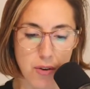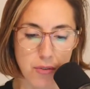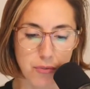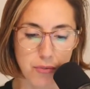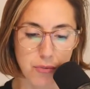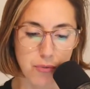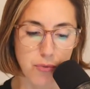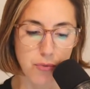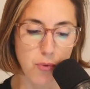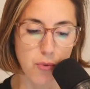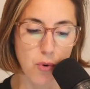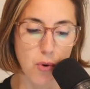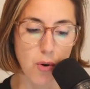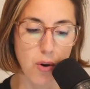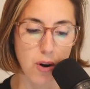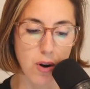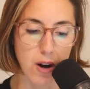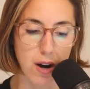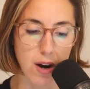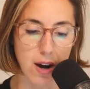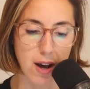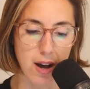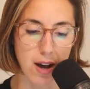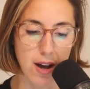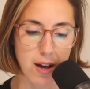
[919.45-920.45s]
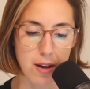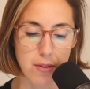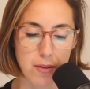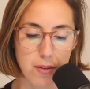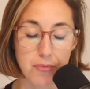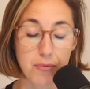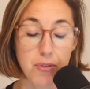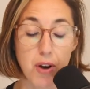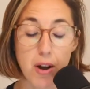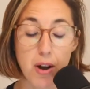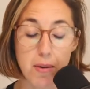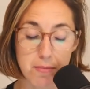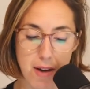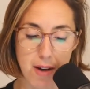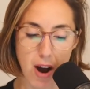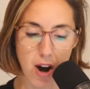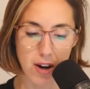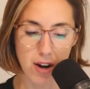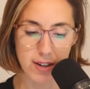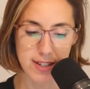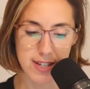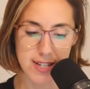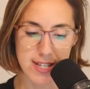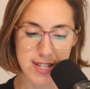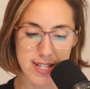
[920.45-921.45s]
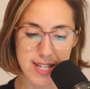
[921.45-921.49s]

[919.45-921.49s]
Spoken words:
from artists